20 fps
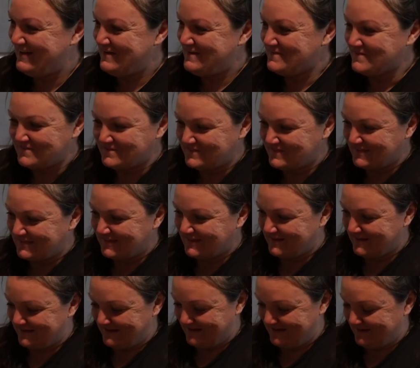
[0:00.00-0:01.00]
he really is
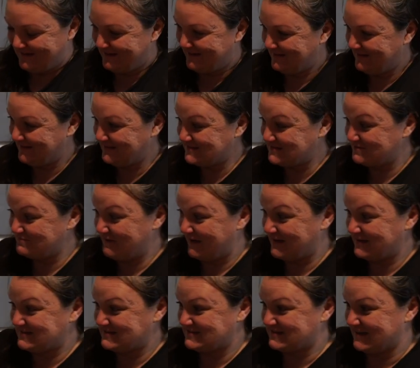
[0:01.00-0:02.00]
perfect. He's
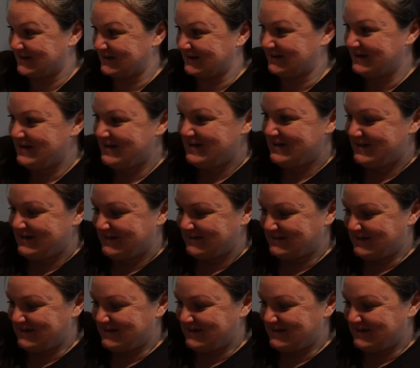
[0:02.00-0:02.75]
amazing. Yeah.